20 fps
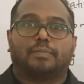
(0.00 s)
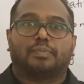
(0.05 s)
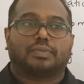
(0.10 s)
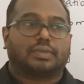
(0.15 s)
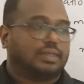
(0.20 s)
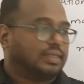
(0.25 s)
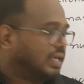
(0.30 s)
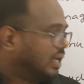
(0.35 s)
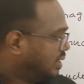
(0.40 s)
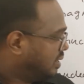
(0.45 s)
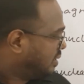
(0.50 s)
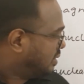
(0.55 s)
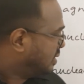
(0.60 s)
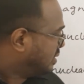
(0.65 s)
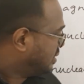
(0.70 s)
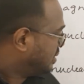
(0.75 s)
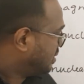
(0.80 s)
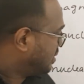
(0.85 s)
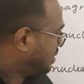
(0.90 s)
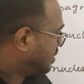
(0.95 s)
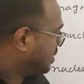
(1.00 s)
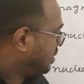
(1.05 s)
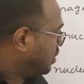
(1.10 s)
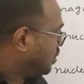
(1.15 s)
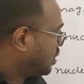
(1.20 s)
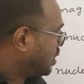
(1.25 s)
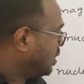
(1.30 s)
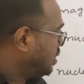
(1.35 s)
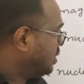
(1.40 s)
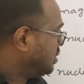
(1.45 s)
Then look
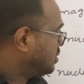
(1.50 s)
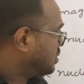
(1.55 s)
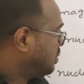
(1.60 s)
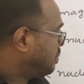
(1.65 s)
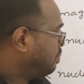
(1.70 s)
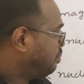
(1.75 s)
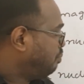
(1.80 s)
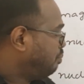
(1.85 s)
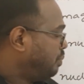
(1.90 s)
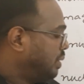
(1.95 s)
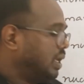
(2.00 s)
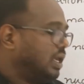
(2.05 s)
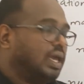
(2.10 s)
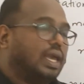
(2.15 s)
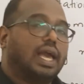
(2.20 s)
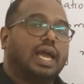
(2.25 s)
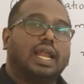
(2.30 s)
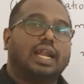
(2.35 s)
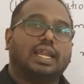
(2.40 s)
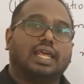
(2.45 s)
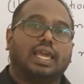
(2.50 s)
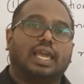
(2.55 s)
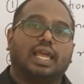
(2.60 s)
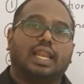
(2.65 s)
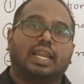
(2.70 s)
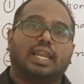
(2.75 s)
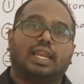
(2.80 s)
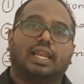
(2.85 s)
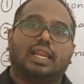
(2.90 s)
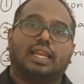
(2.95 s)
at this. P and
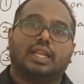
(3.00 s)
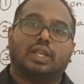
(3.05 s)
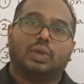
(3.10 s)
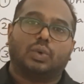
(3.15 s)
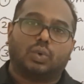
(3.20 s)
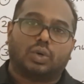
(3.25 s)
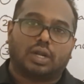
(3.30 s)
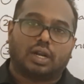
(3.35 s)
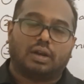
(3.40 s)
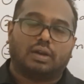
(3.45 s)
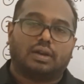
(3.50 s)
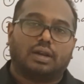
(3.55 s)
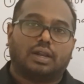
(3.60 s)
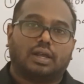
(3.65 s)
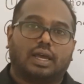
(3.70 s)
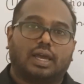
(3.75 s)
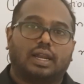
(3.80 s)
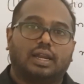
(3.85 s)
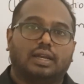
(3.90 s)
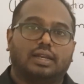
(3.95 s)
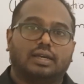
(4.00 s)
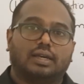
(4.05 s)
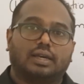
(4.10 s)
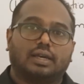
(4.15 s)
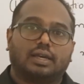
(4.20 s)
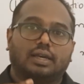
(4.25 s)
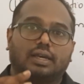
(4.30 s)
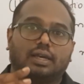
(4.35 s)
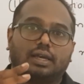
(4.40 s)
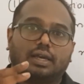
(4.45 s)
N, neutral and
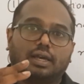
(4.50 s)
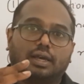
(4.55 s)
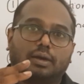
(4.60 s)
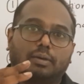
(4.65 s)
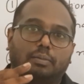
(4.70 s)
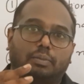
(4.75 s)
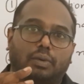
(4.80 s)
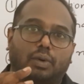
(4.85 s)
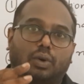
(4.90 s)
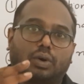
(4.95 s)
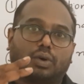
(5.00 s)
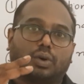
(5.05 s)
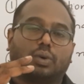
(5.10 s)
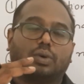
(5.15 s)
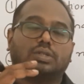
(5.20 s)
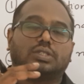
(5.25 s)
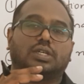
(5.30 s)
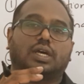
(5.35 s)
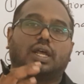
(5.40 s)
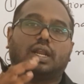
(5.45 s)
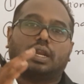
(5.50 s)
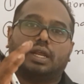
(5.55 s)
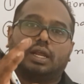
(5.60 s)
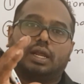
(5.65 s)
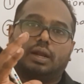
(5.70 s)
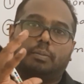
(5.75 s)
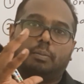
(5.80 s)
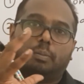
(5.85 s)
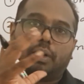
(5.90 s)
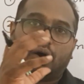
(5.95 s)
protons are
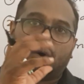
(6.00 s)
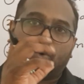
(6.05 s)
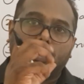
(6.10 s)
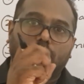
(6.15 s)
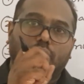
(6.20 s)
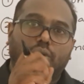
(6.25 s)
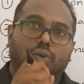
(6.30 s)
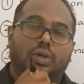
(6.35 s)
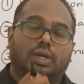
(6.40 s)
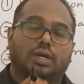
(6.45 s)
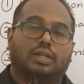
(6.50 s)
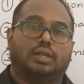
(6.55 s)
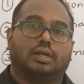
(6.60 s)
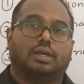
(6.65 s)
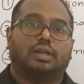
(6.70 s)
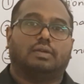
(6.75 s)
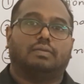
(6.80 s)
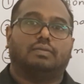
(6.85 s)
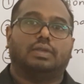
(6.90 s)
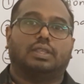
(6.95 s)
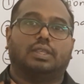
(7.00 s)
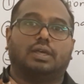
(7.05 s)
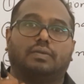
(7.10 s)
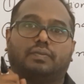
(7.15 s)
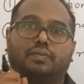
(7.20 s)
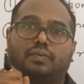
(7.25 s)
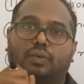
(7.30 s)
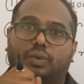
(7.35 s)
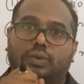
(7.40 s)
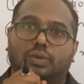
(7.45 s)
bound together with a
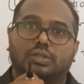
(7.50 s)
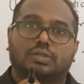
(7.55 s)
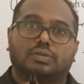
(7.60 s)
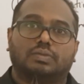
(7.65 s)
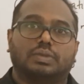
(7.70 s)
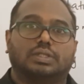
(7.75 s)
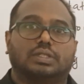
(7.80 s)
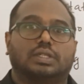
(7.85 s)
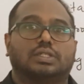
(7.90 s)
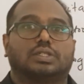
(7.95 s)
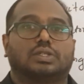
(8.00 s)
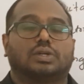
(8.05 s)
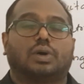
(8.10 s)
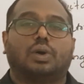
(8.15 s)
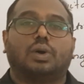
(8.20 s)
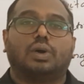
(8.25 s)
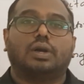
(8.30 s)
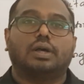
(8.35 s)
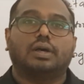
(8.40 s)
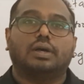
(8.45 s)
force which is called